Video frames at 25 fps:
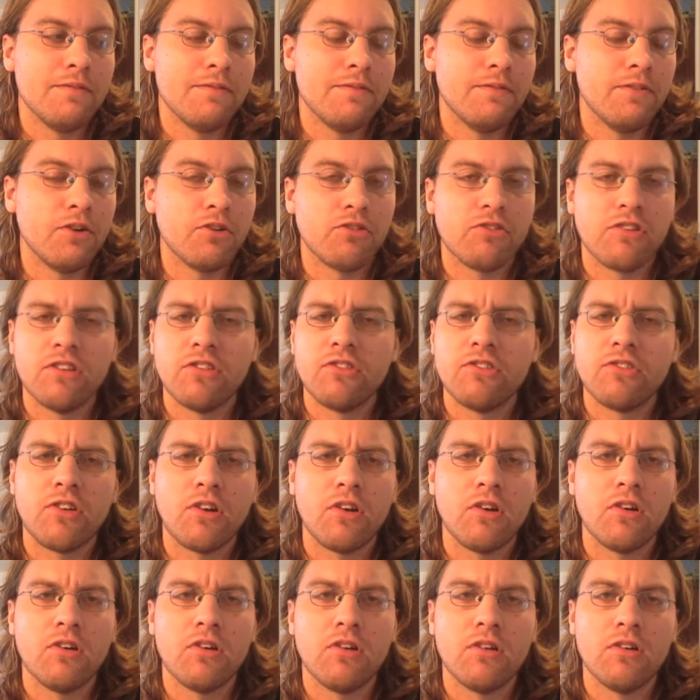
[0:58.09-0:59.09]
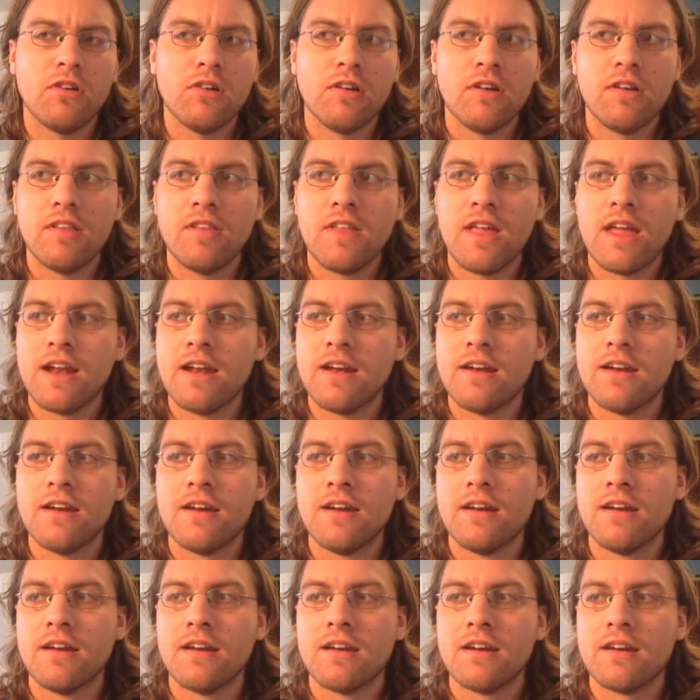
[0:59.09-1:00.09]
first concerned, then
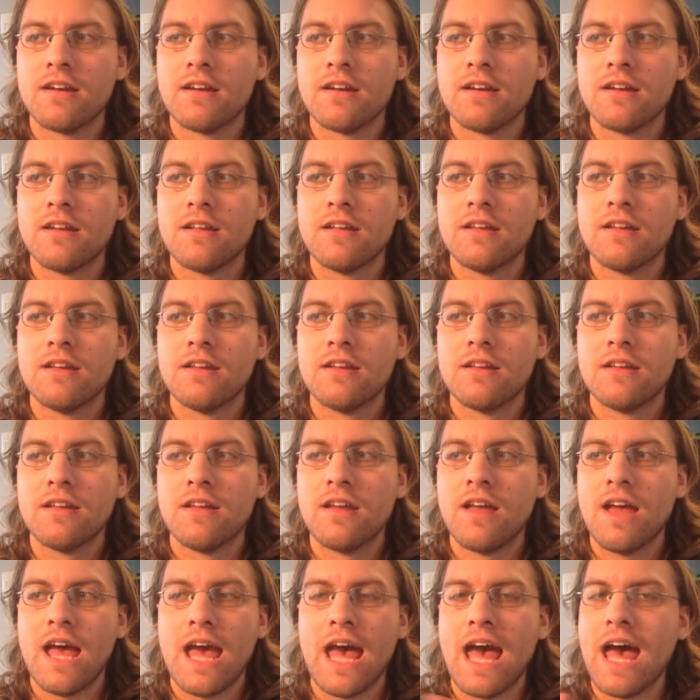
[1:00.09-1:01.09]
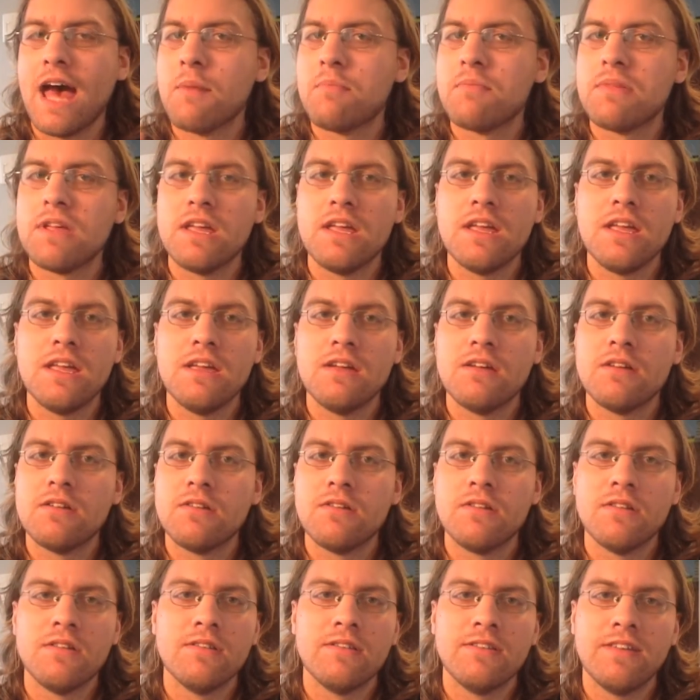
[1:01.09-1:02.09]
happy
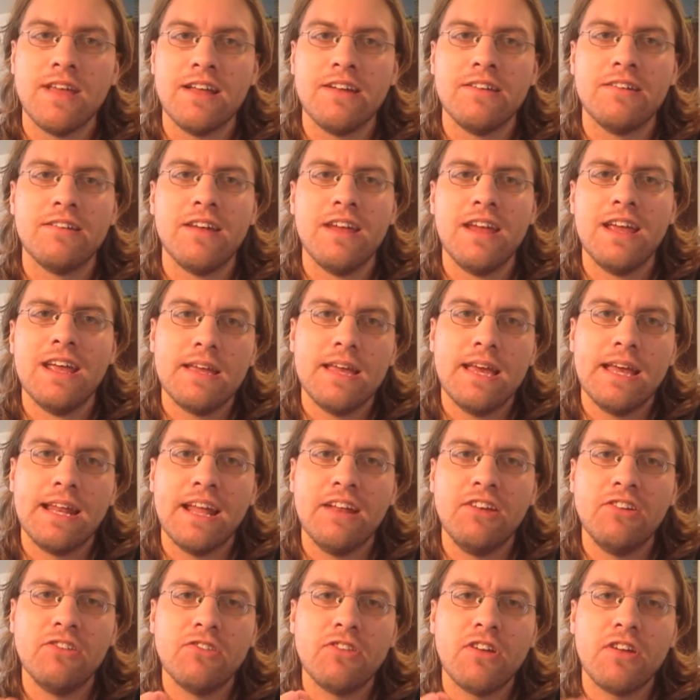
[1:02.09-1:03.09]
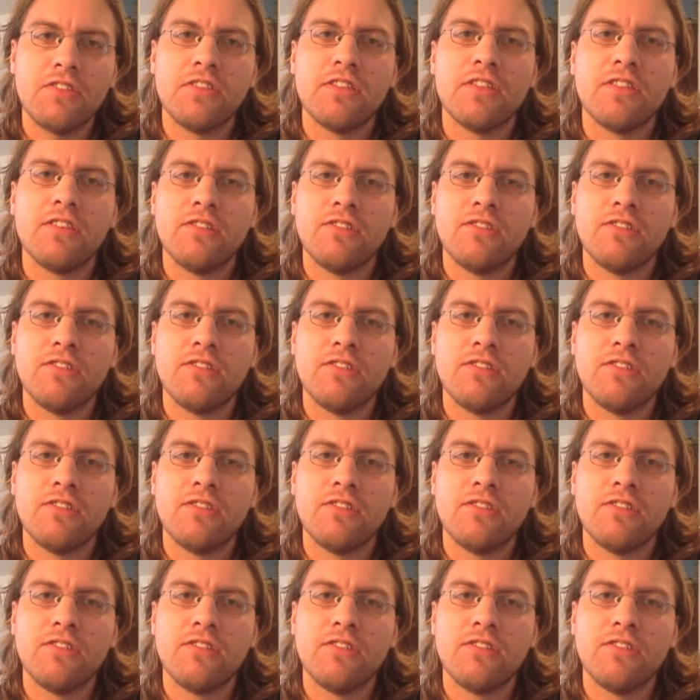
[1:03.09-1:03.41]
and such. I just thought the